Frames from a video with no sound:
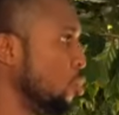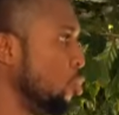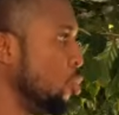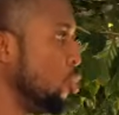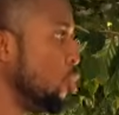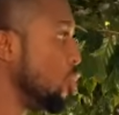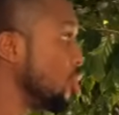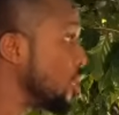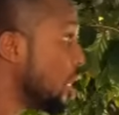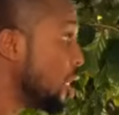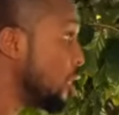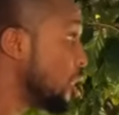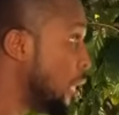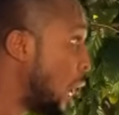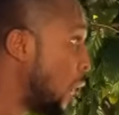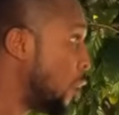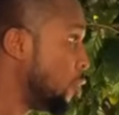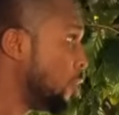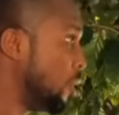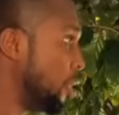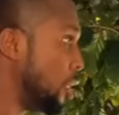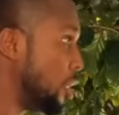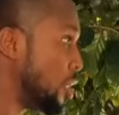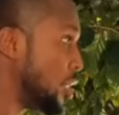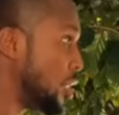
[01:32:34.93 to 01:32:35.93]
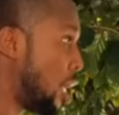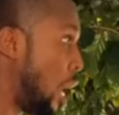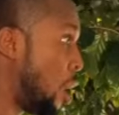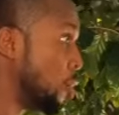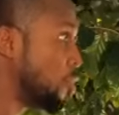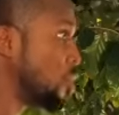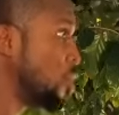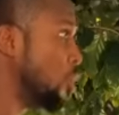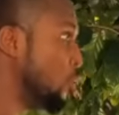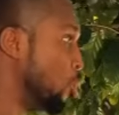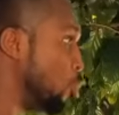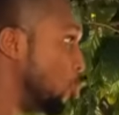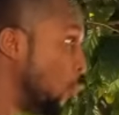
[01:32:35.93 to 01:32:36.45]
You sit down in this
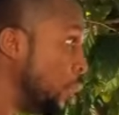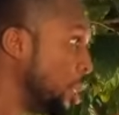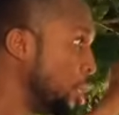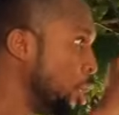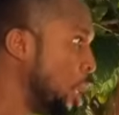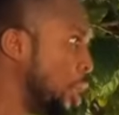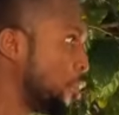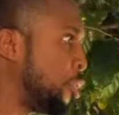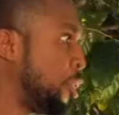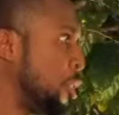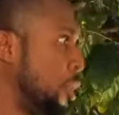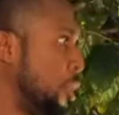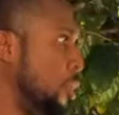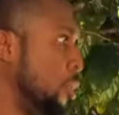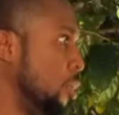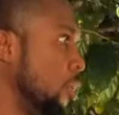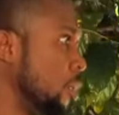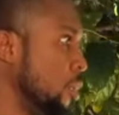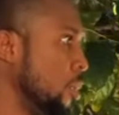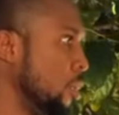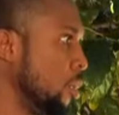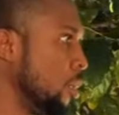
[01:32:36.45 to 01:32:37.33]
house, doing nothing.